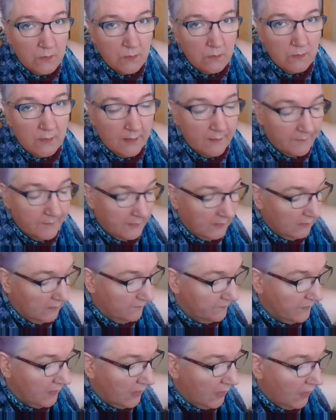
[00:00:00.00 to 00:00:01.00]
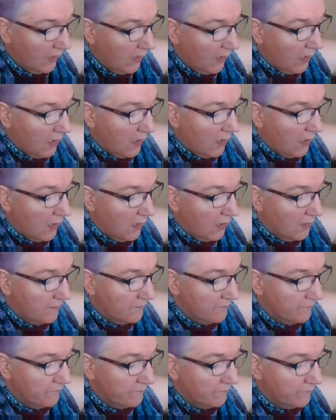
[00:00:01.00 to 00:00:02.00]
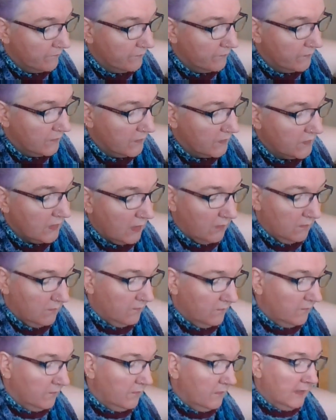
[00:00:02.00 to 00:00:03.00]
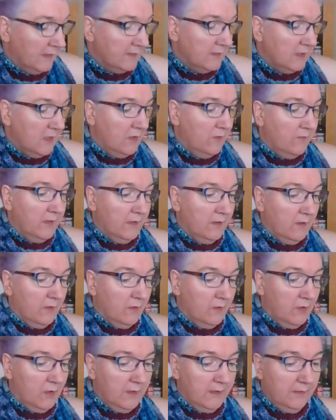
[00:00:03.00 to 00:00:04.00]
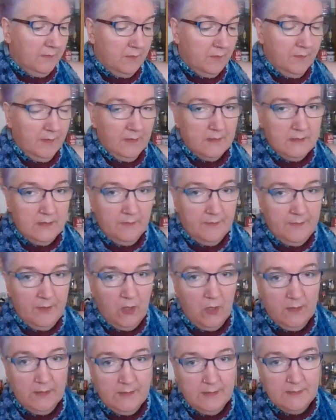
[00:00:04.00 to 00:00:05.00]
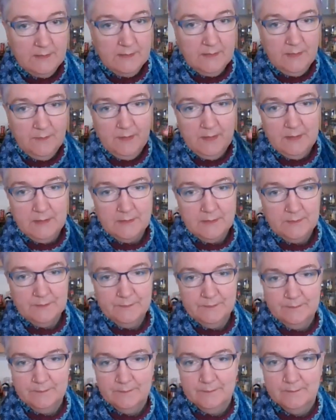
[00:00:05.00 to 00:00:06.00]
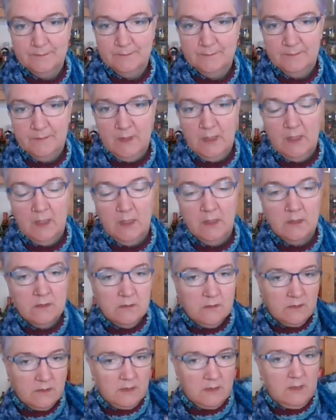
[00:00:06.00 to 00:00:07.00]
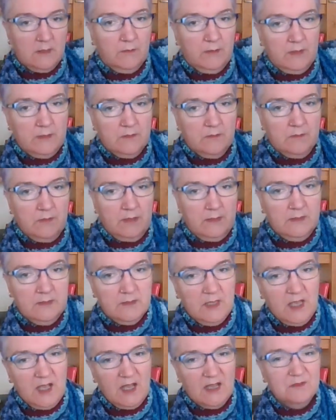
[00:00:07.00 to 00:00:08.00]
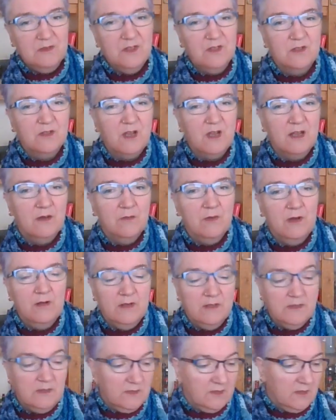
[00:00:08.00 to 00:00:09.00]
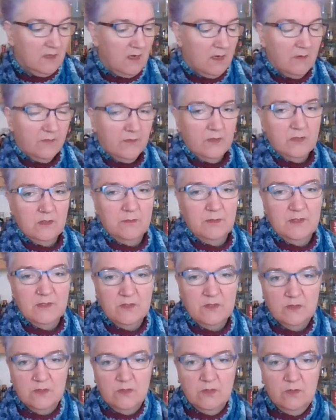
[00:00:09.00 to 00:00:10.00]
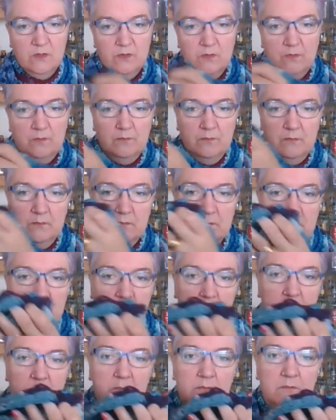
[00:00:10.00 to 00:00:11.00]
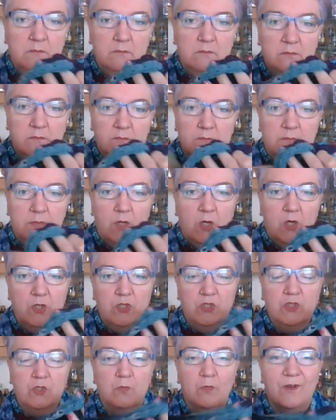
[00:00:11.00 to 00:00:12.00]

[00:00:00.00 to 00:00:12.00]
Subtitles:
So that's hopefully going on holiday with me. I'll tell you about holidays in a minute. So that's another way to wear this. I think you could kind of wear it as a scarf, couldn't you? But it's just too posh to wear as a scarf, don't you think?